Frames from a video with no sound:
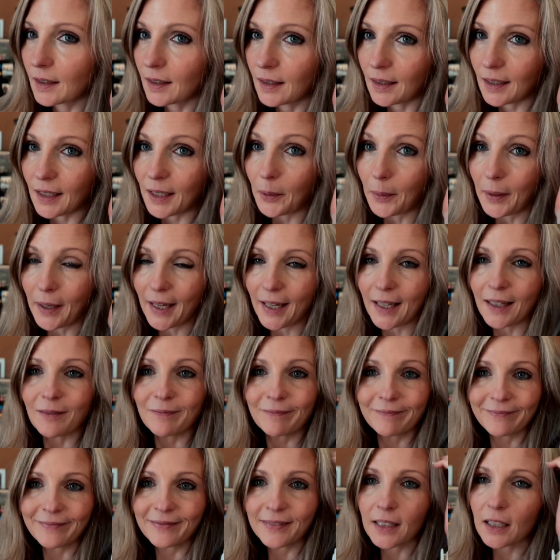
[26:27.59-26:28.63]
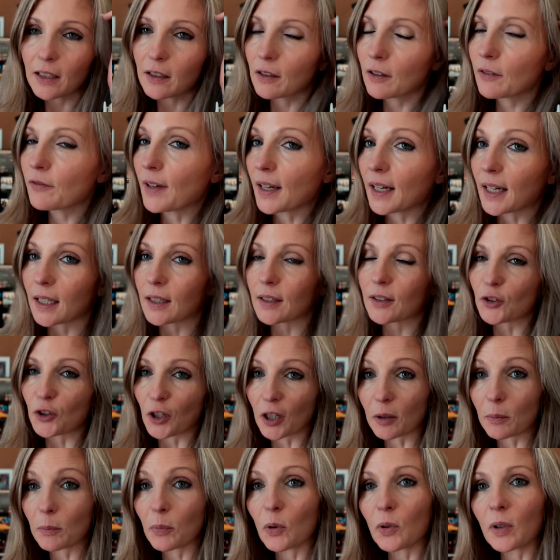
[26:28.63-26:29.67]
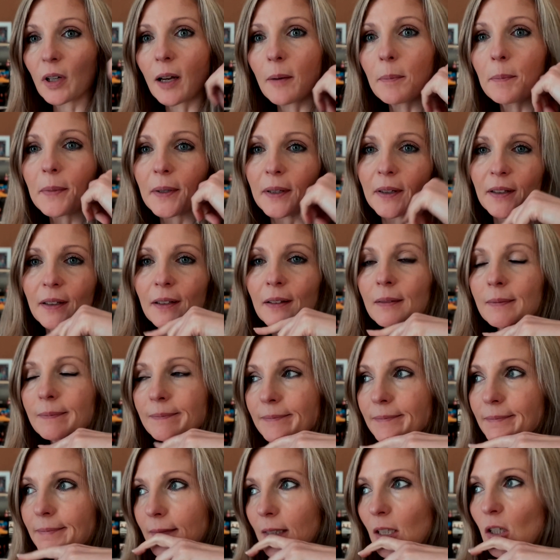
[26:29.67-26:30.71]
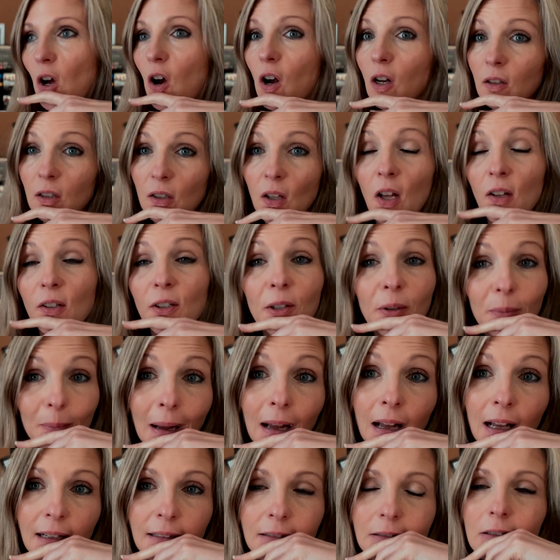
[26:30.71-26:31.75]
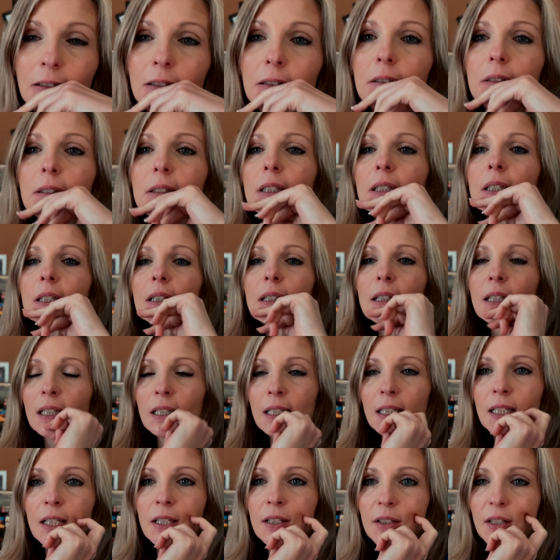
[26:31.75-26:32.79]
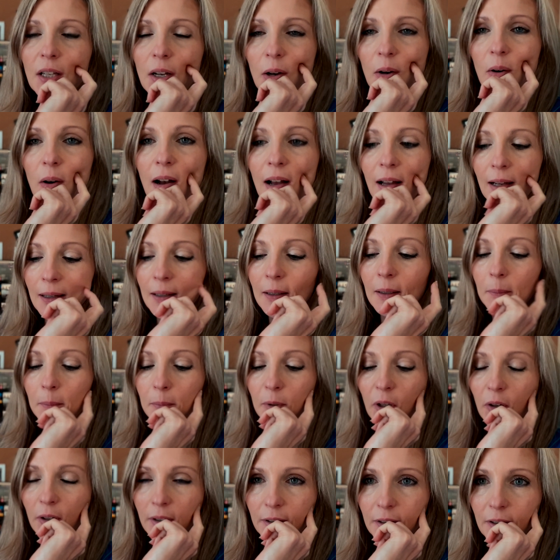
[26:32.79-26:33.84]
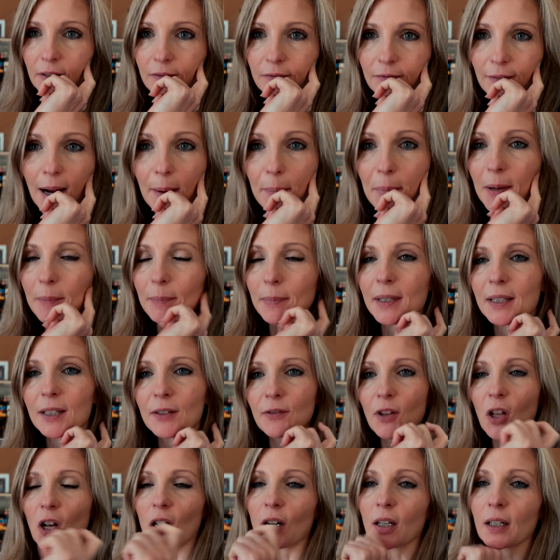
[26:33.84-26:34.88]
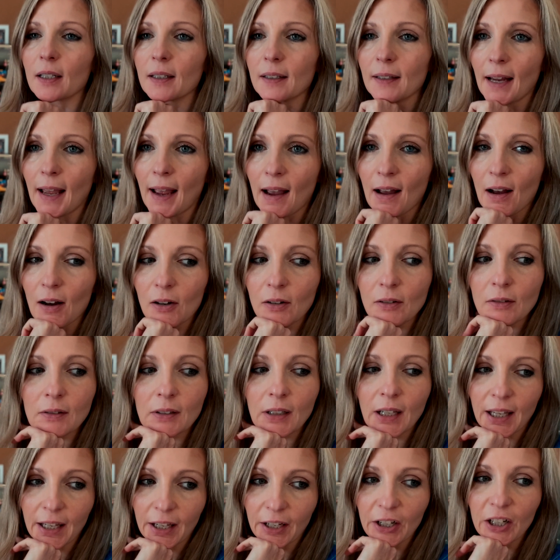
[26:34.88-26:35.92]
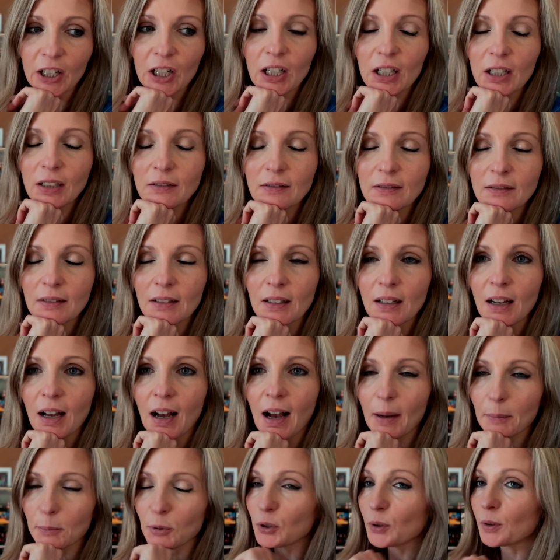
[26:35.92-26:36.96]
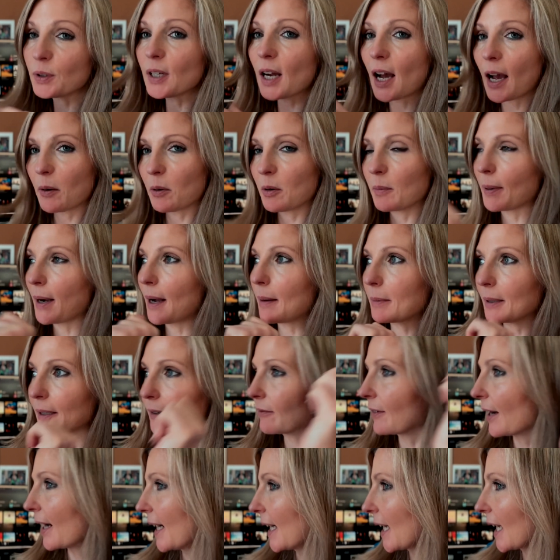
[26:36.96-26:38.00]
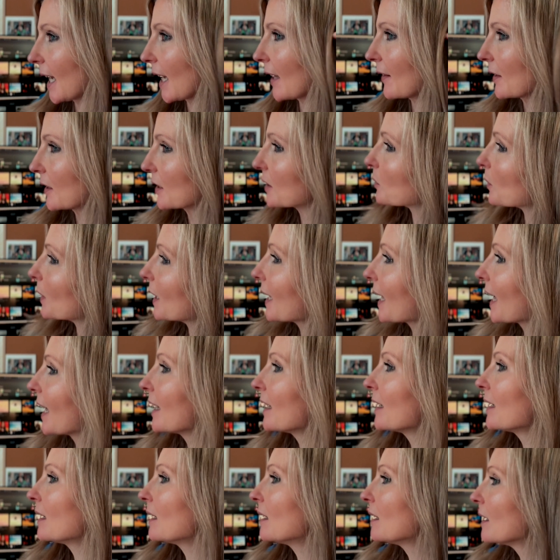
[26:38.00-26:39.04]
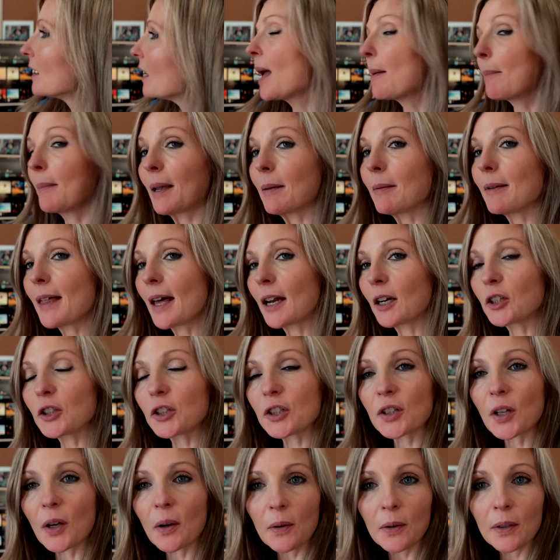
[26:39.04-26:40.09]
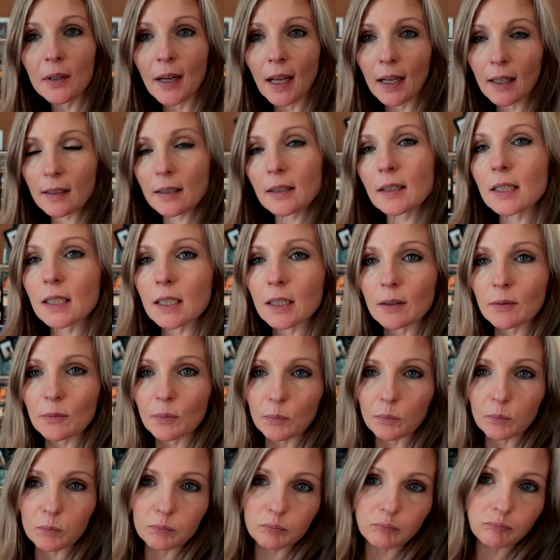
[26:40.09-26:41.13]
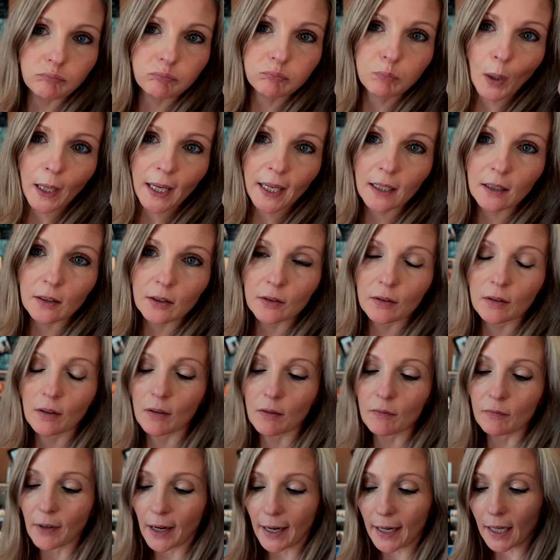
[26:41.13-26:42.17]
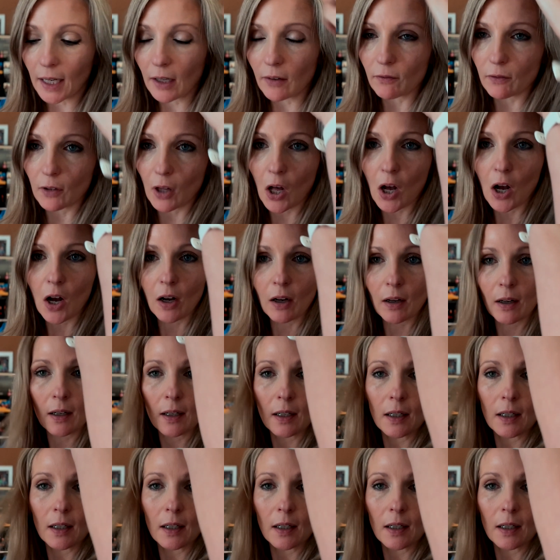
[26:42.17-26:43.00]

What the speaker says: anyway, FedEx truck pulled up and the dogs lost their minds. So I'm going to wrap up this vlog now here. I'm sure I will probably write again this weekend. Maybe that'll just go on next week's writing vlog.